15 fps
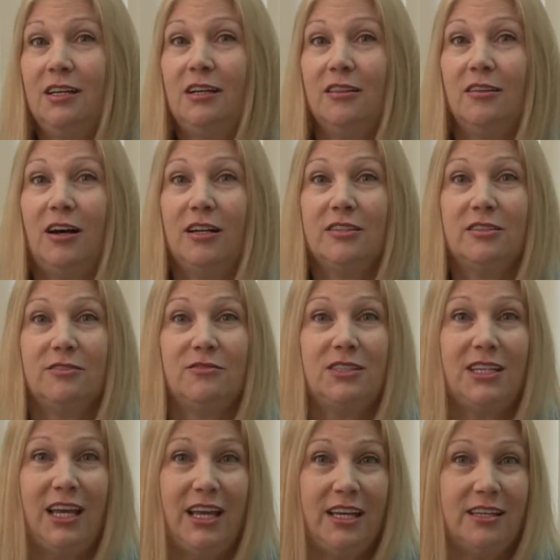loss of
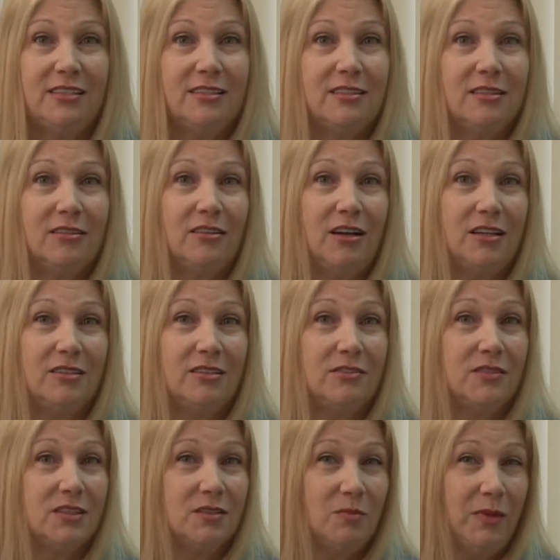taste, the loss of
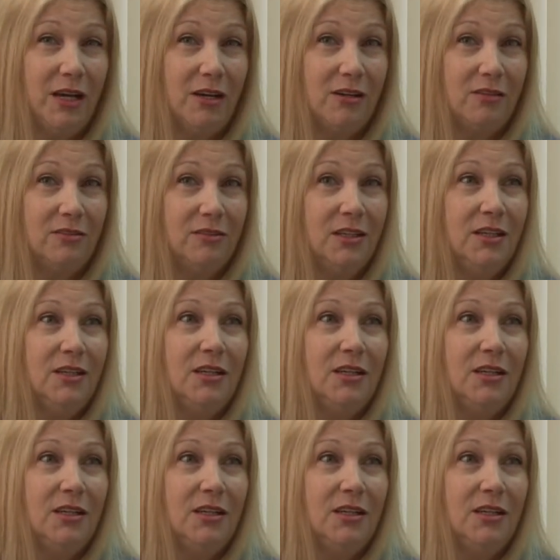smell,